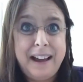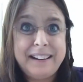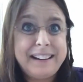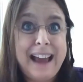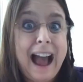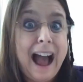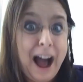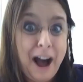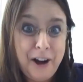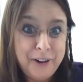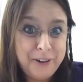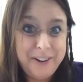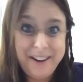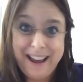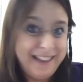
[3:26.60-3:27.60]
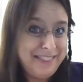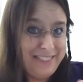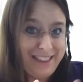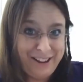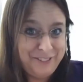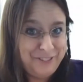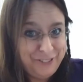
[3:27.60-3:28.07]
cow and
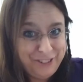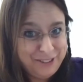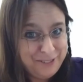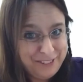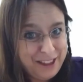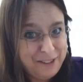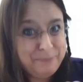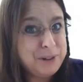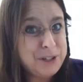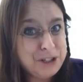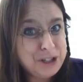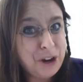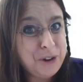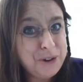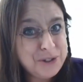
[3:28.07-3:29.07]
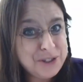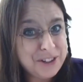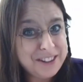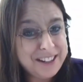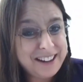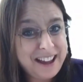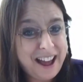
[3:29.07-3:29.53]
they put toes
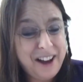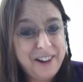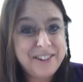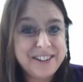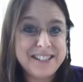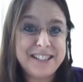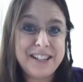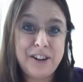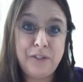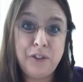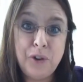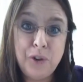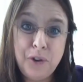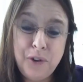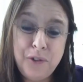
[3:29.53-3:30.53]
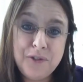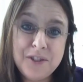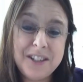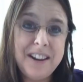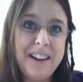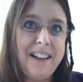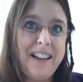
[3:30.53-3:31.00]
on the cow instead of
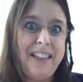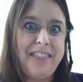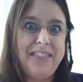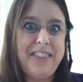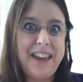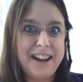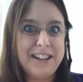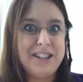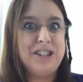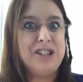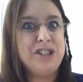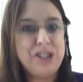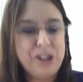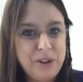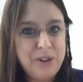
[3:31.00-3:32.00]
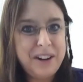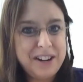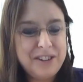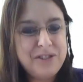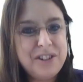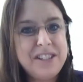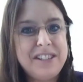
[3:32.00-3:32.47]
hooves, that is so
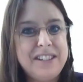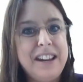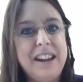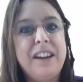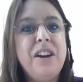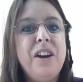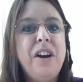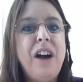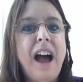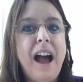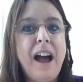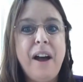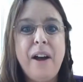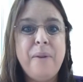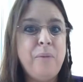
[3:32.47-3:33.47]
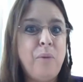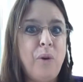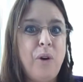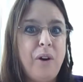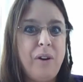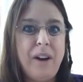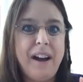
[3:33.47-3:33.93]
interesting.
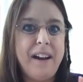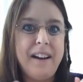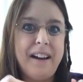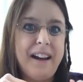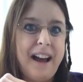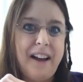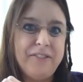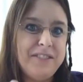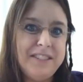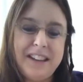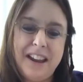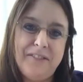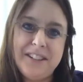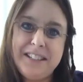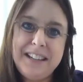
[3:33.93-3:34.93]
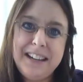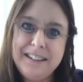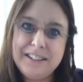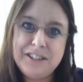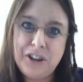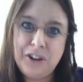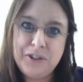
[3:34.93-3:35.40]
I've never
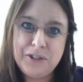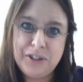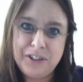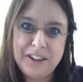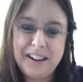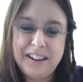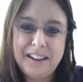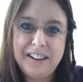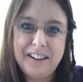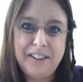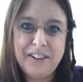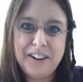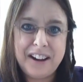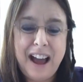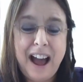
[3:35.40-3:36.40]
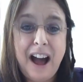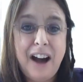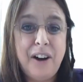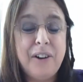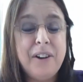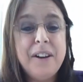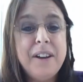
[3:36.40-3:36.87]
seen toes on a
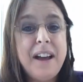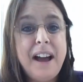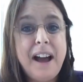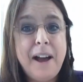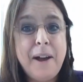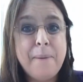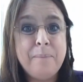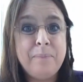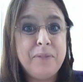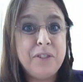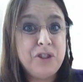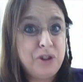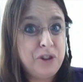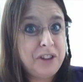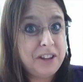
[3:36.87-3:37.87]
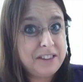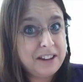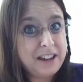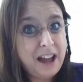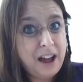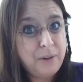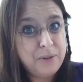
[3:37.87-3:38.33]
cow. Do you think the
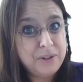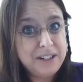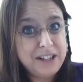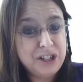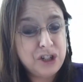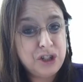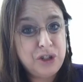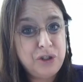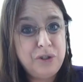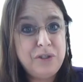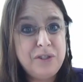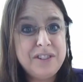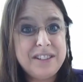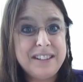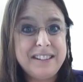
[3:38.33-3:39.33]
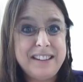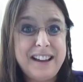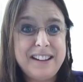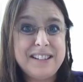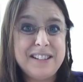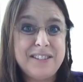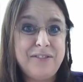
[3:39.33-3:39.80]
cow will need shoes?
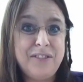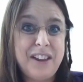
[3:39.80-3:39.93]
That is